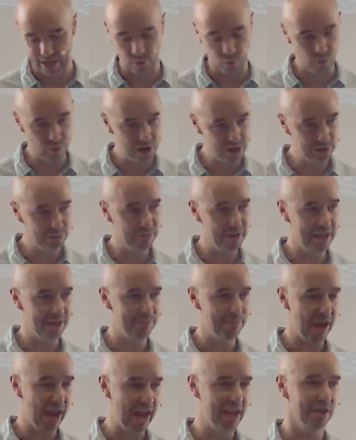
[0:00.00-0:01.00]
It will
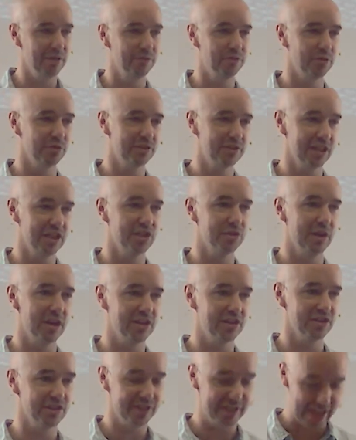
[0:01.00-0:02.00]
mean painful
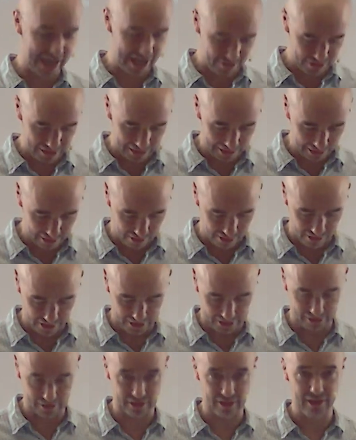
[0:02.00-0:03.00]
situations down the
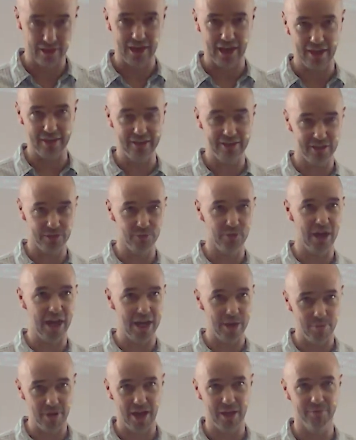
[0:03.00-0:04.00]
line. And this is
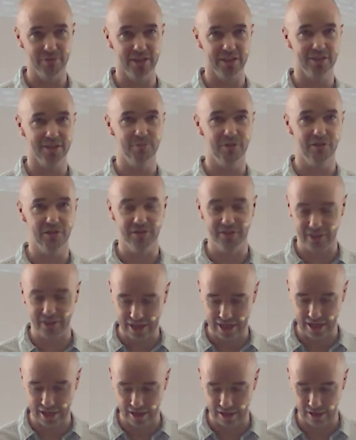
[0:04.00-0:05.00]
what Abraham's
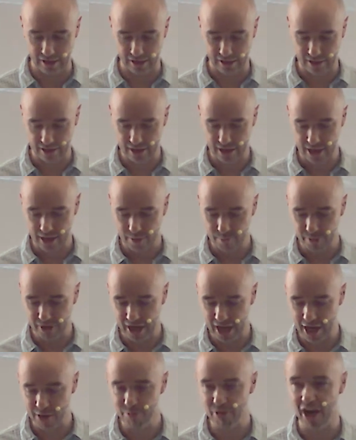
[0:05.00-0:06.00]
experiencing here.
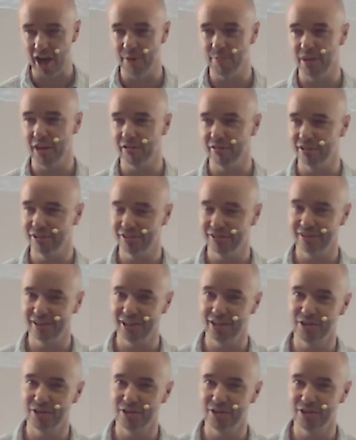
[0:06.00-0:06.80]
But Abraham, there is